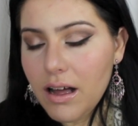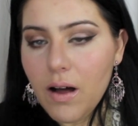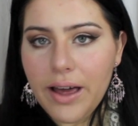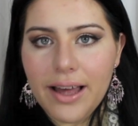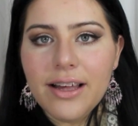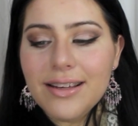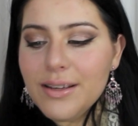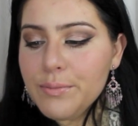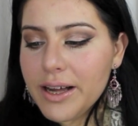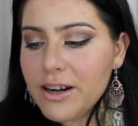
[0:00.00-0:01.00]
Okay,
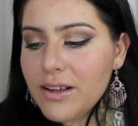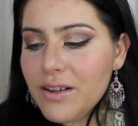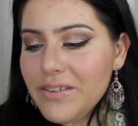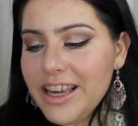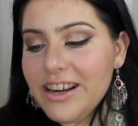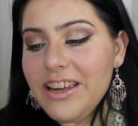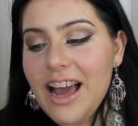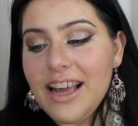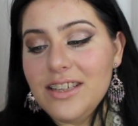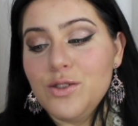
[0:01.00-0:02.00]
my girl over here,
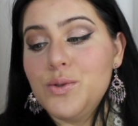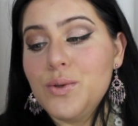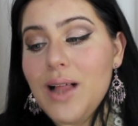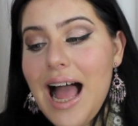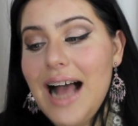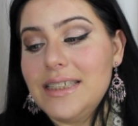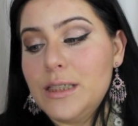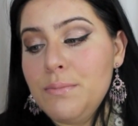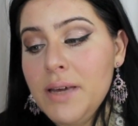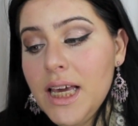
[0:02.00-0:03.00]
Yahizul,
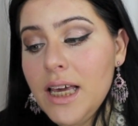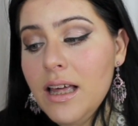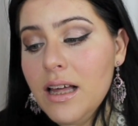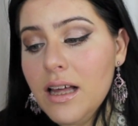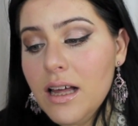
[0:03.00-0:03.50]
asked me,